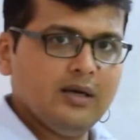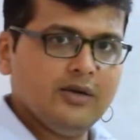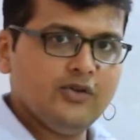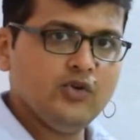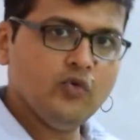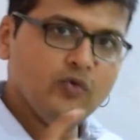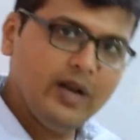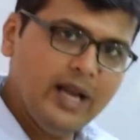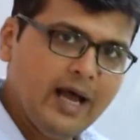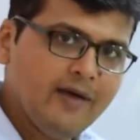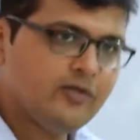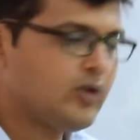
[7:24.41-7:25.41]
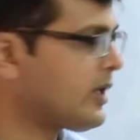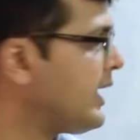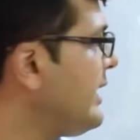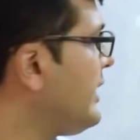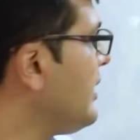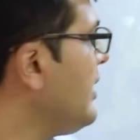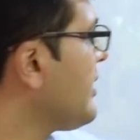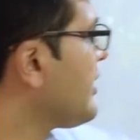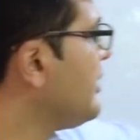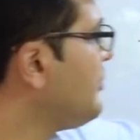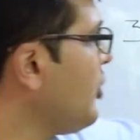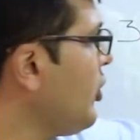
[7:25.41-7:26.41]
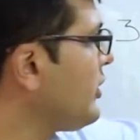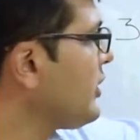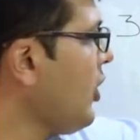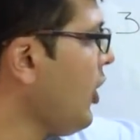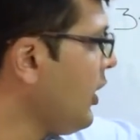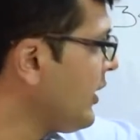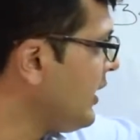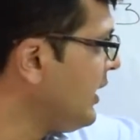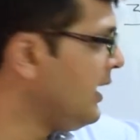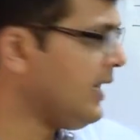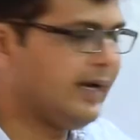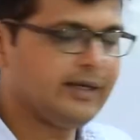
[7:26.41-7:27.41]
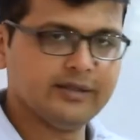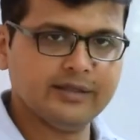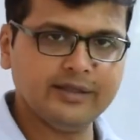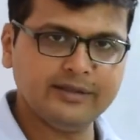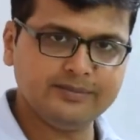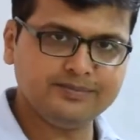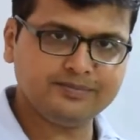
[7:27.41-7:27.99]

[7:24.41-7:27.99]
you will have to write a report or a letter